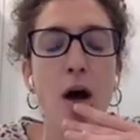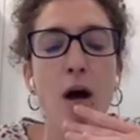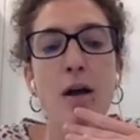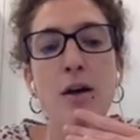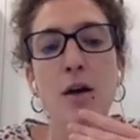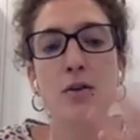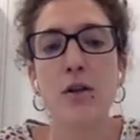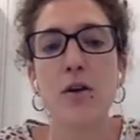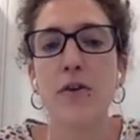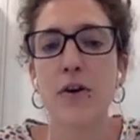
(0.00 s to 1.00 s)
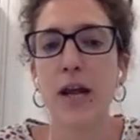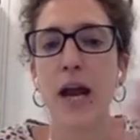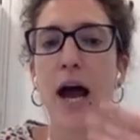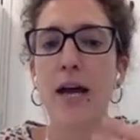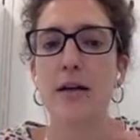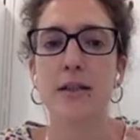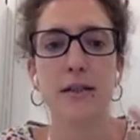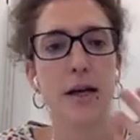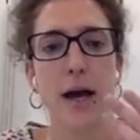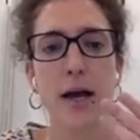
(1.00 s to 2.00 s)
not so for the
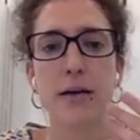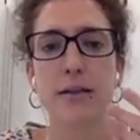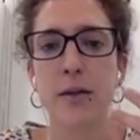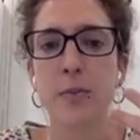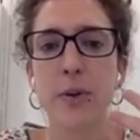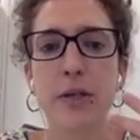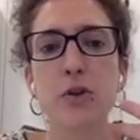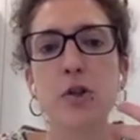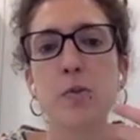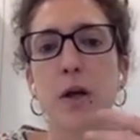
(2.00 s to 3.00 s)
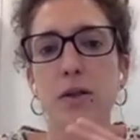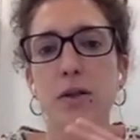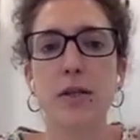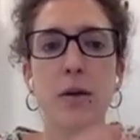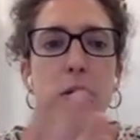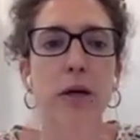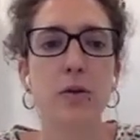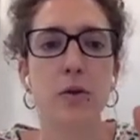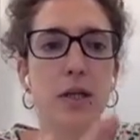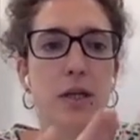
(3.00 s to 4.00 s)
higher temperatures, because the
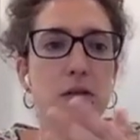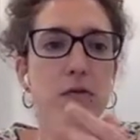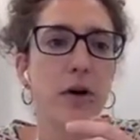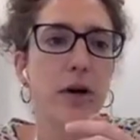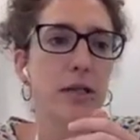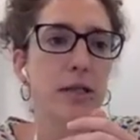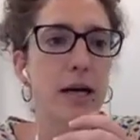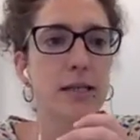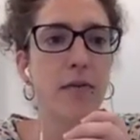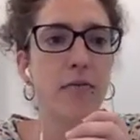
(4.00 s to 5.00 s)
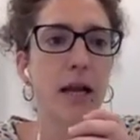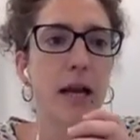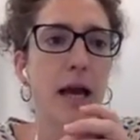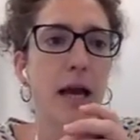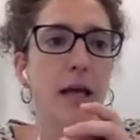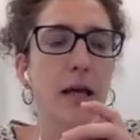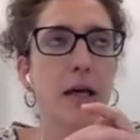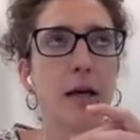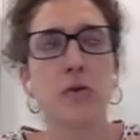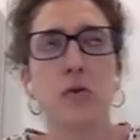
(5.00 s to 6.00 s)
temperature in these forests are something like
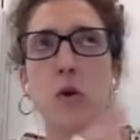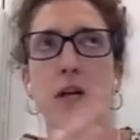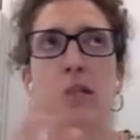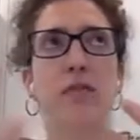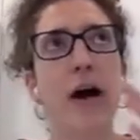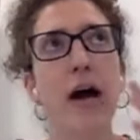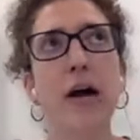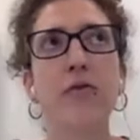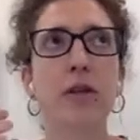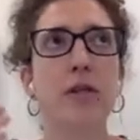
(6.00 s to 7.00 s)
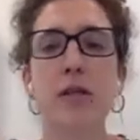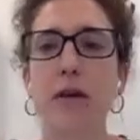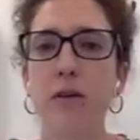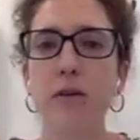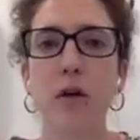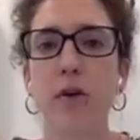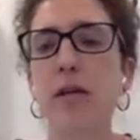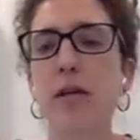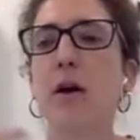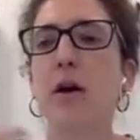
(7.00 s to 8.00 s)
25, 27
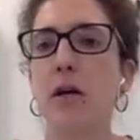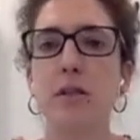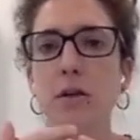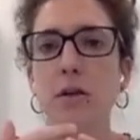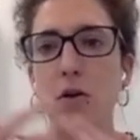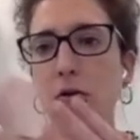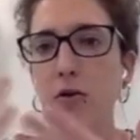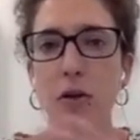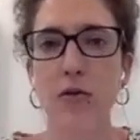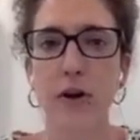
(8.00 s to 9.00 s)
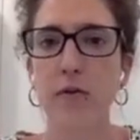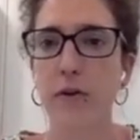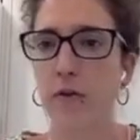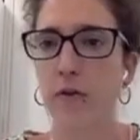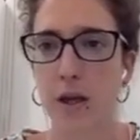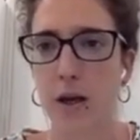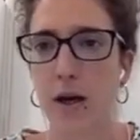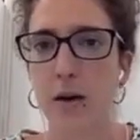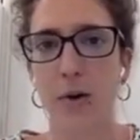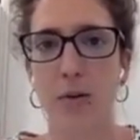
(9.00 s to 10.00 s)
degrees. So it's not so different from
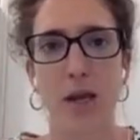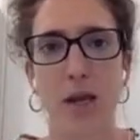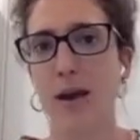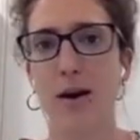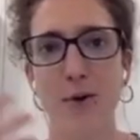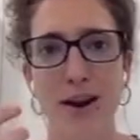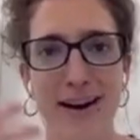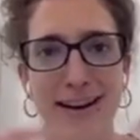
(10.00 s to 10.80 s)
here. Probably here we are